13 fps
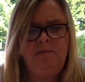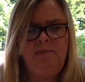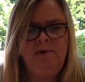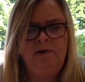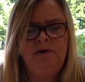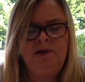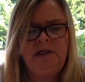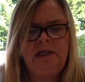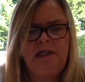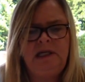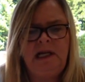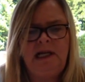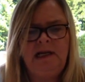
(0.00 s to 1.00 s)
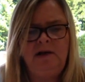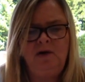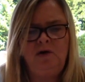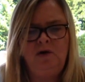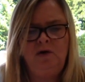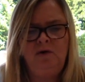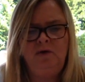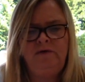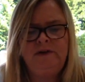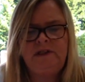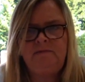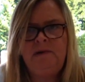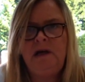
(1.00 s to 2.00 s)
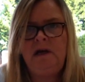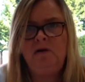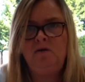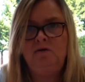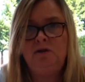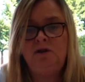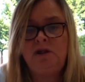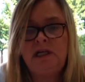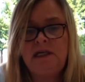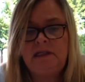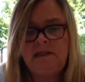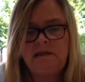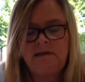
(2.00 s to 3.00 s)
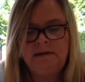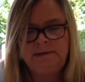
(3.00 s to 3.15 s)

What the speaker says: bird-killing glue for smearing on trees.